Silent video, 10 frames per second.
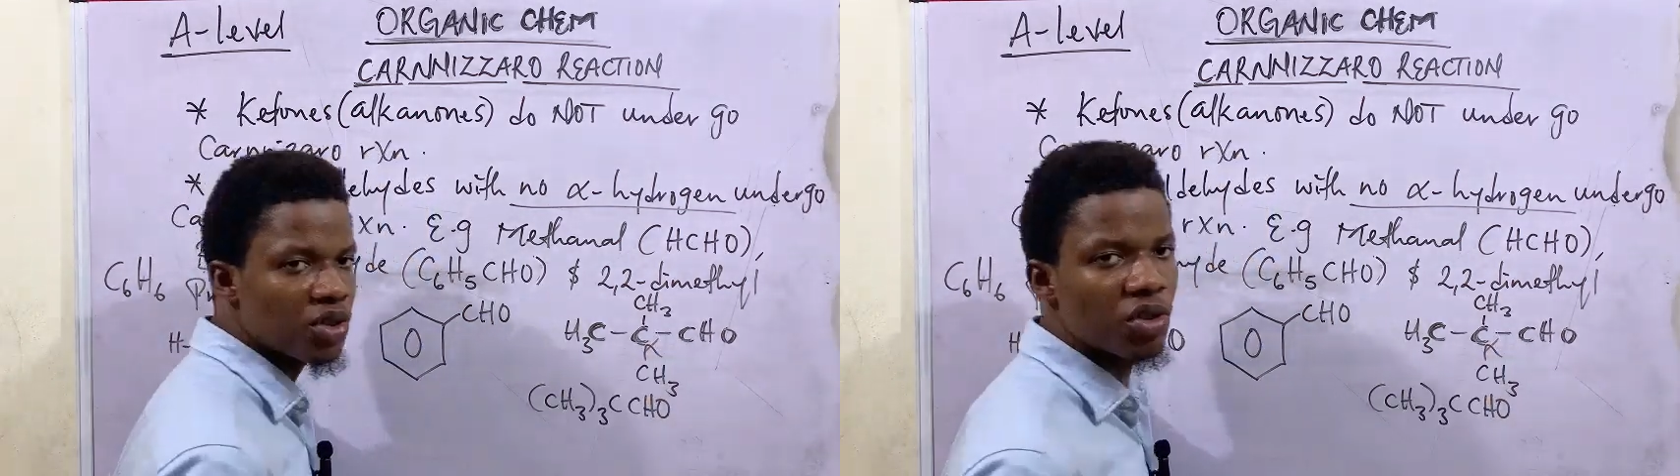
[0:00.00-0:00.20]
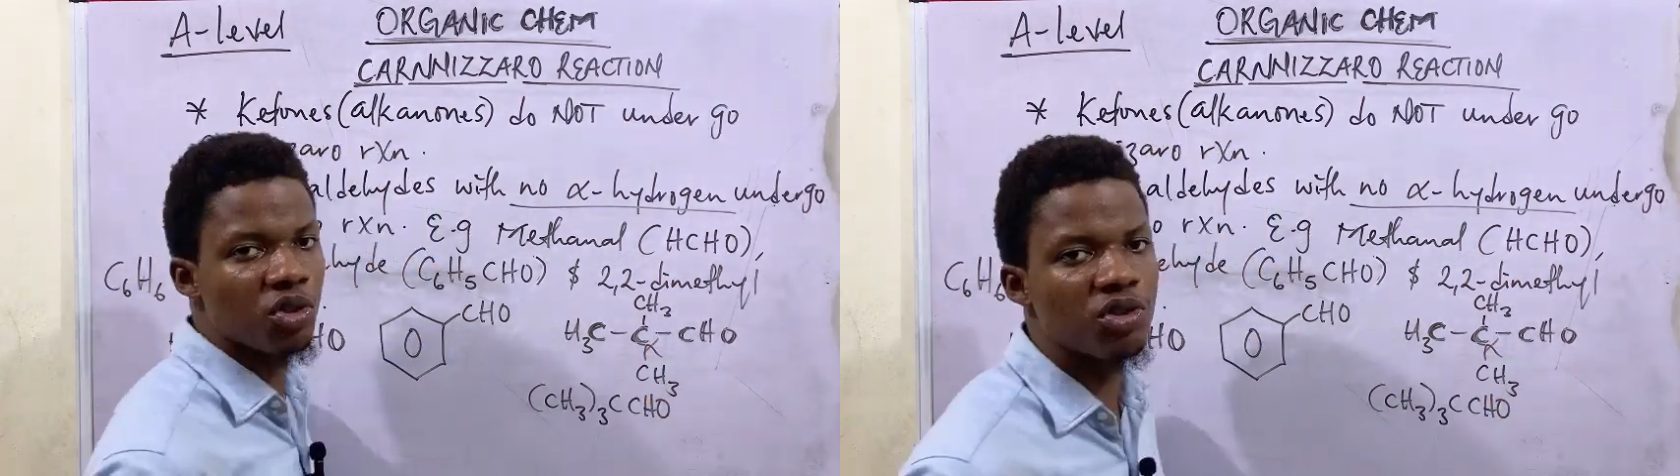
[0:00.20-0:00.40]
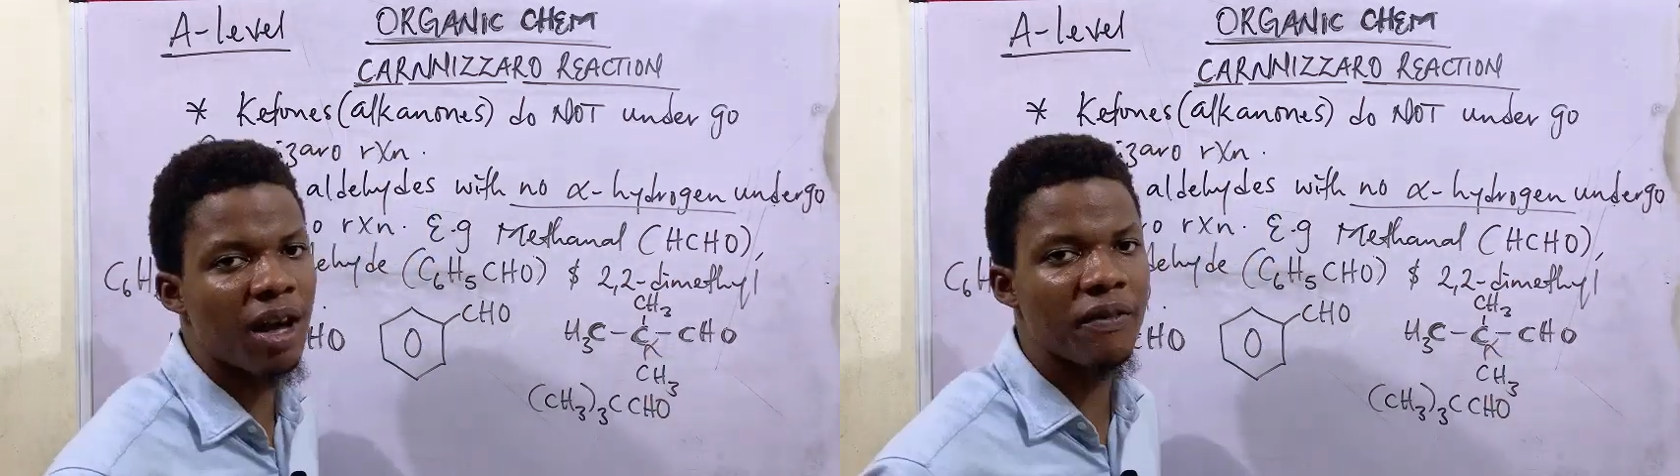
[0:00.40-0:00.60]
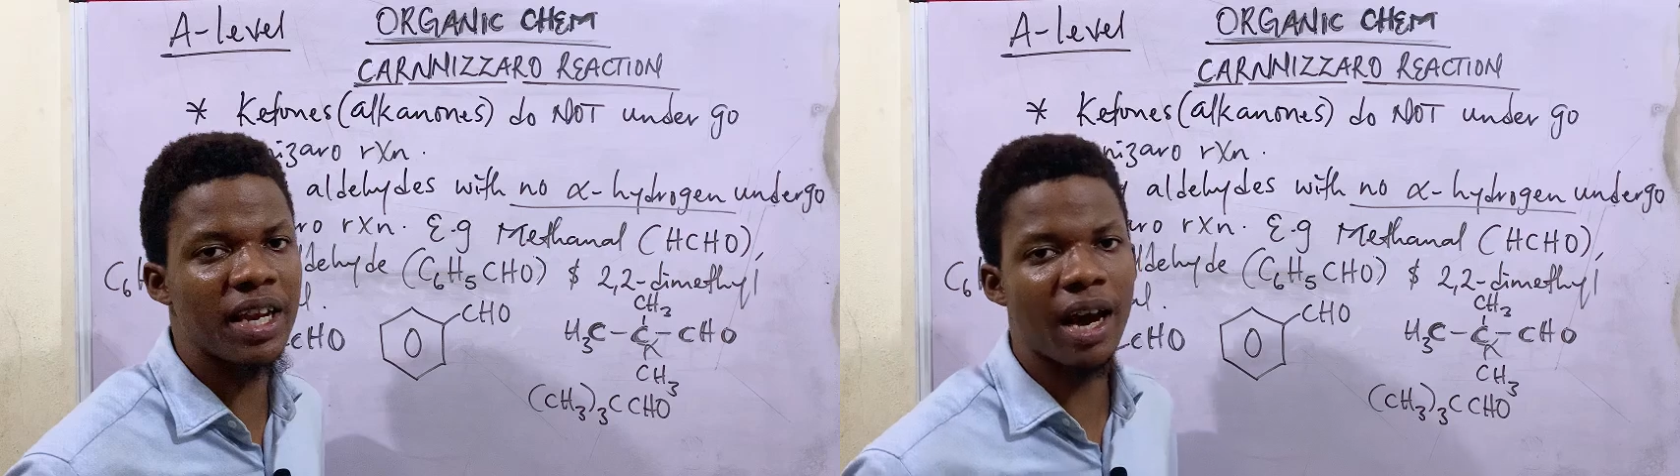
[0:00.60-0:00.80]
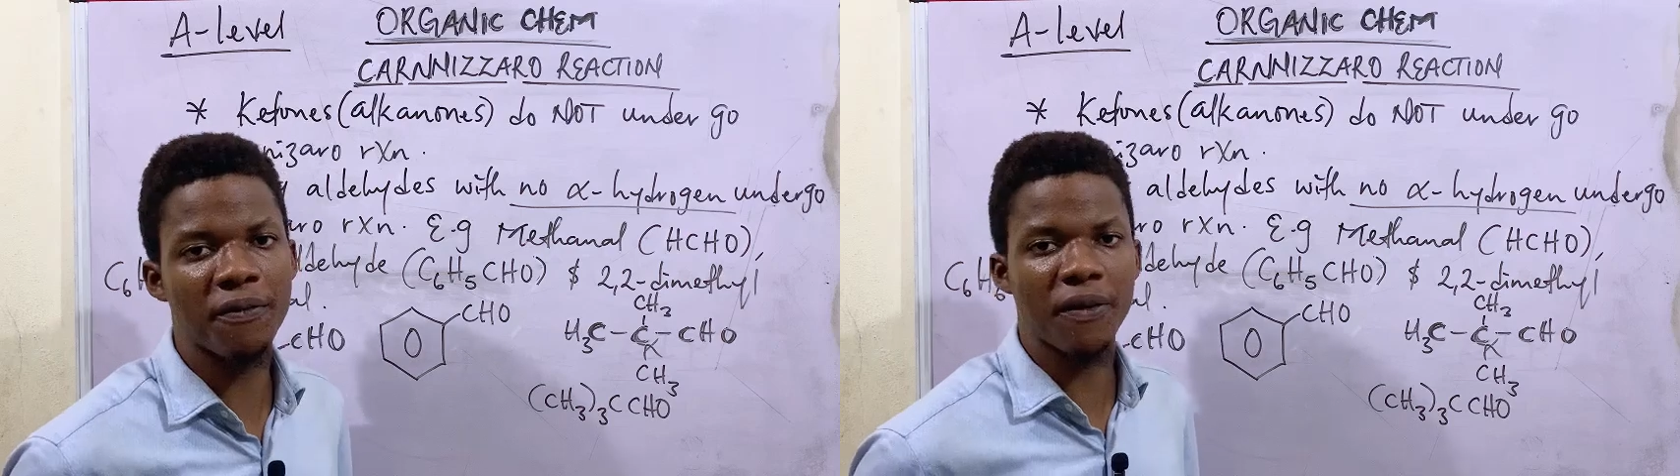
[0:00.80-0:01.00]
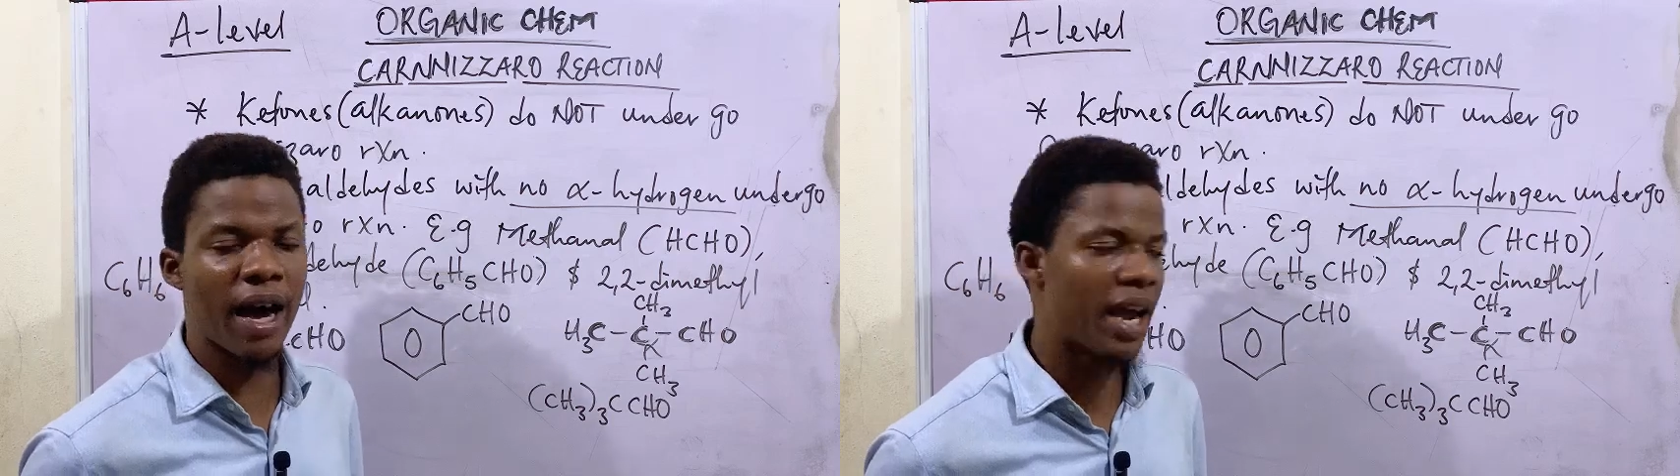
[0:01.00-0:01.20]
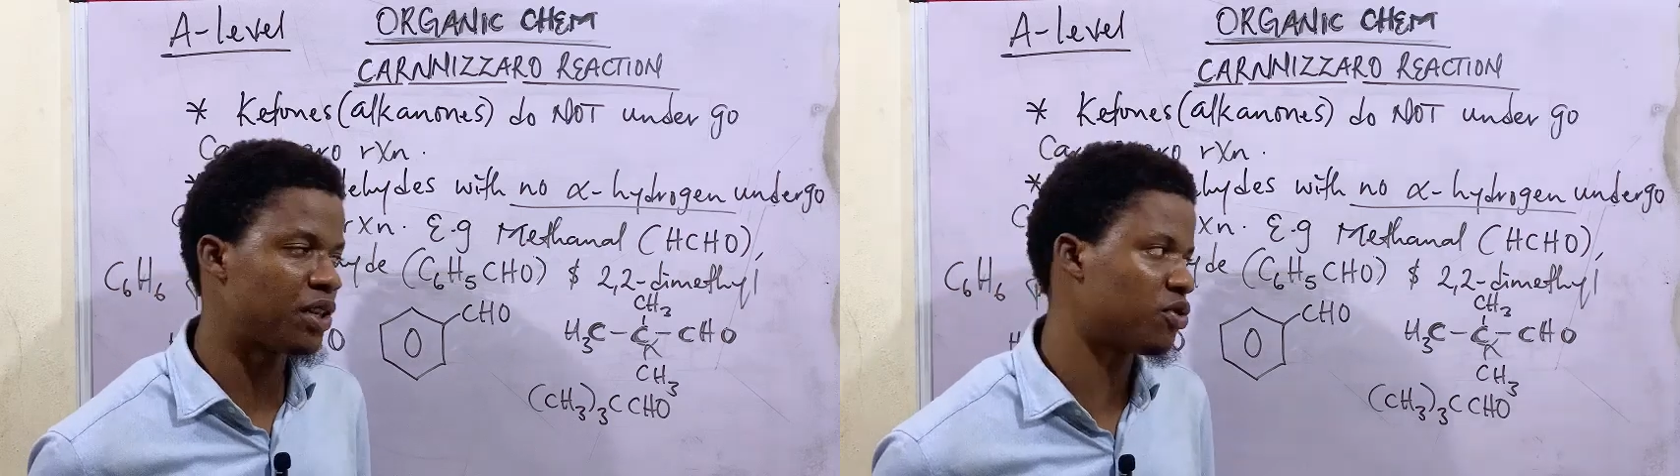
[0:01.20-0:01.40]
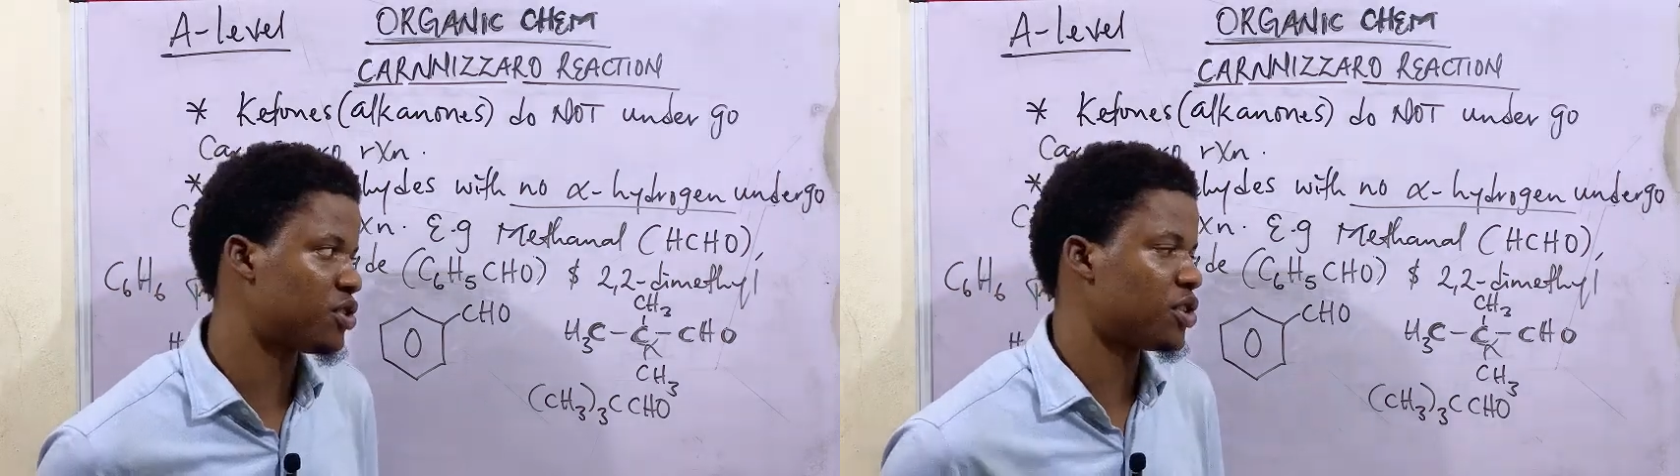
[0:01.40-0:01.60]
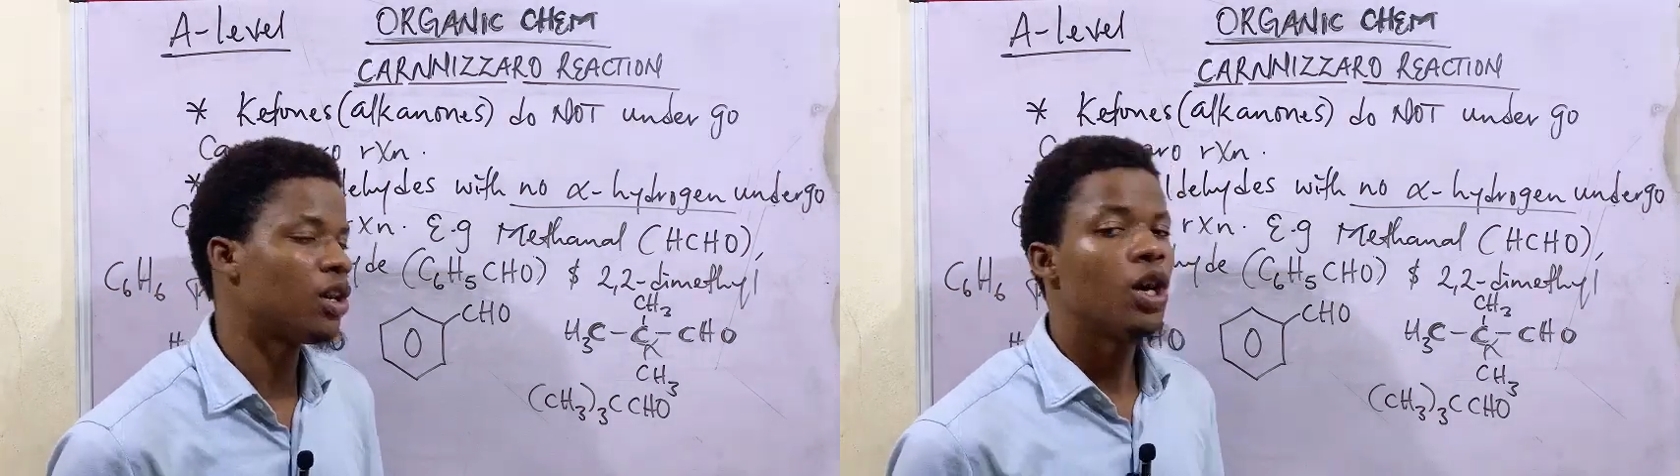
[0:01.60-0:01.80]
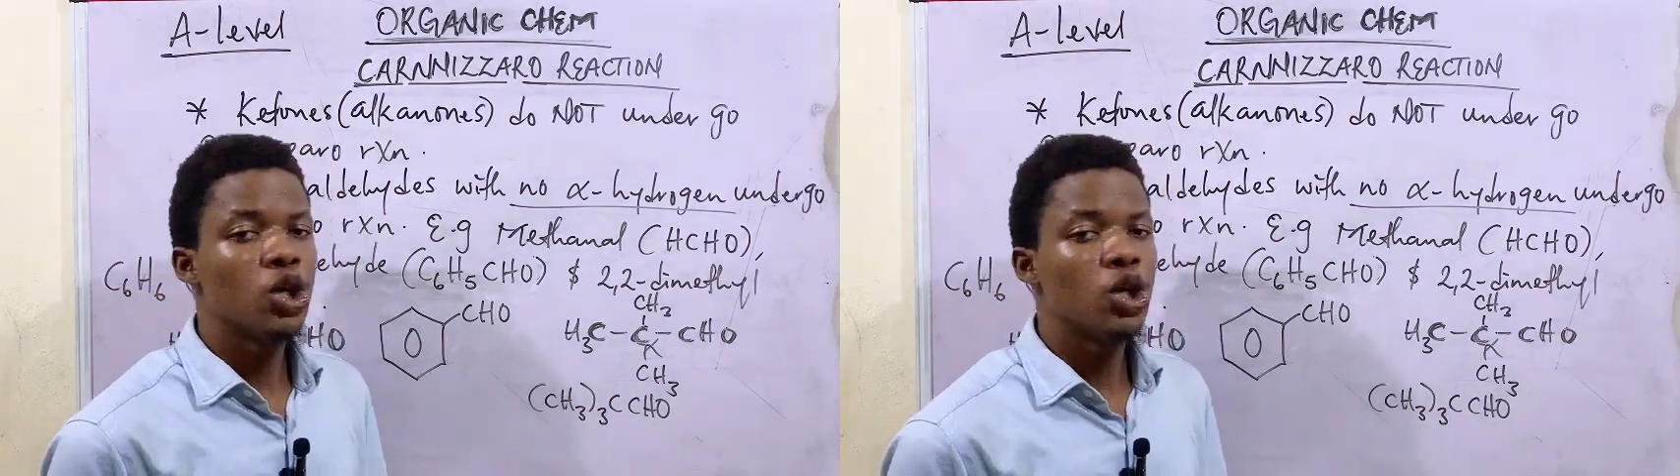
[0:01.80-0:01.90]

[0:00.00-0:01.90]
So it does not have any alpha hydrogen.